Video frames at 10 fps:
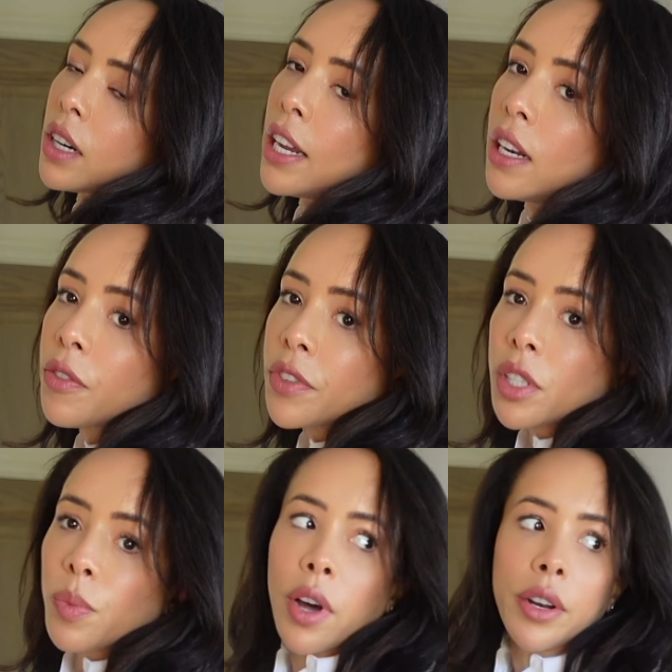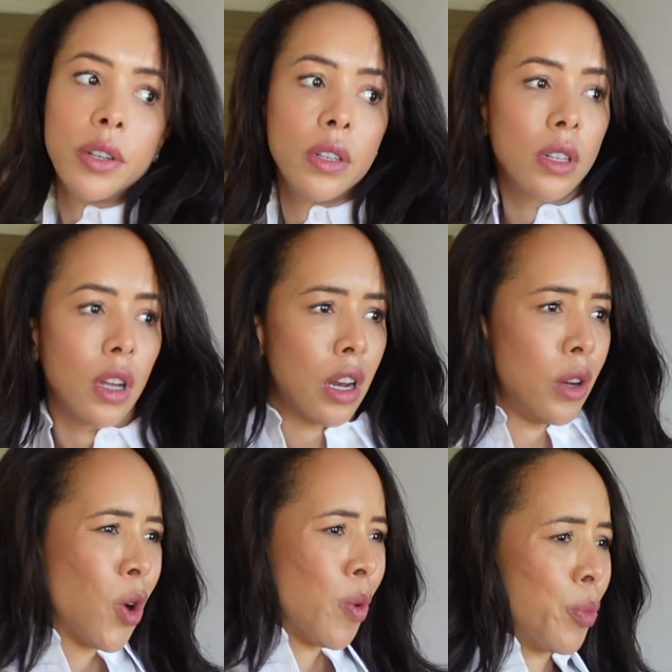I love this one a
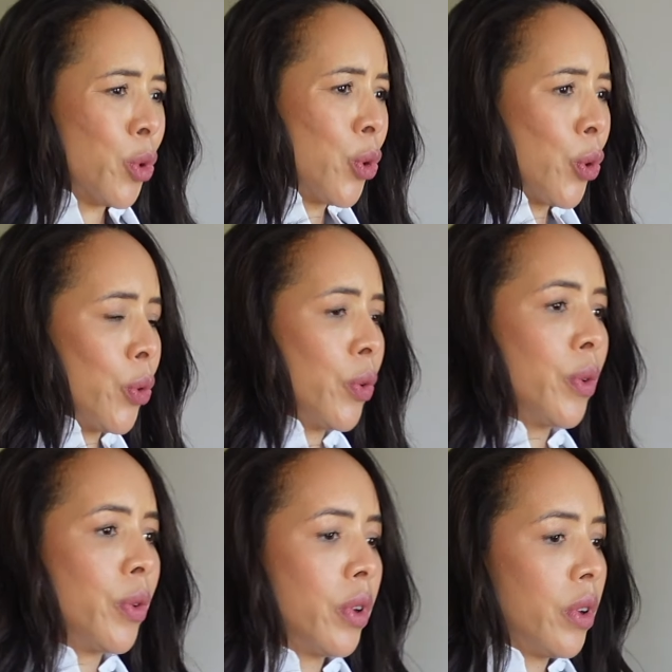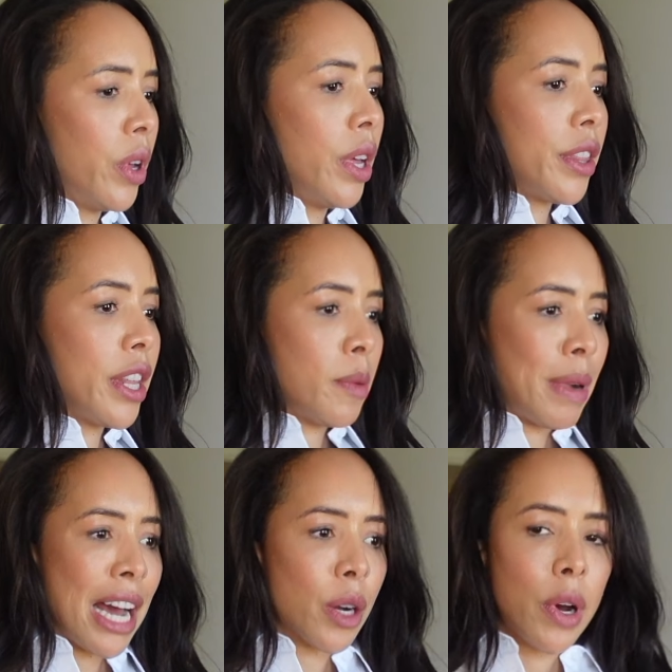lot more than the
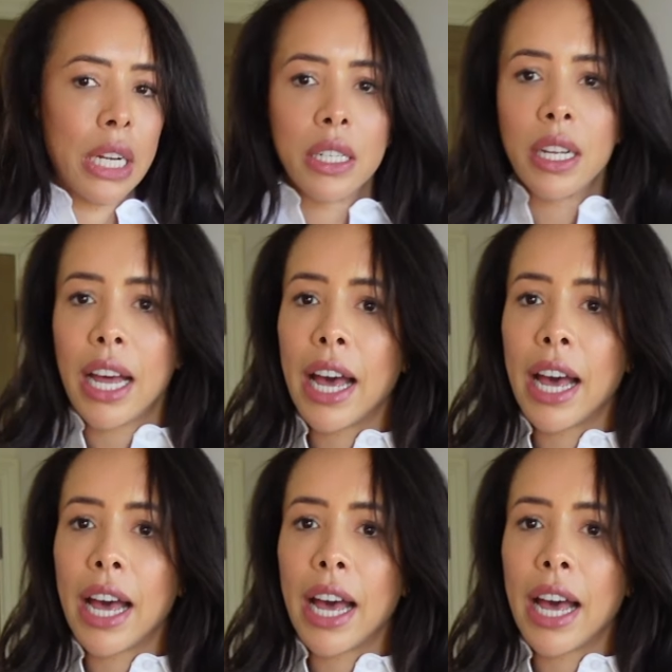black one.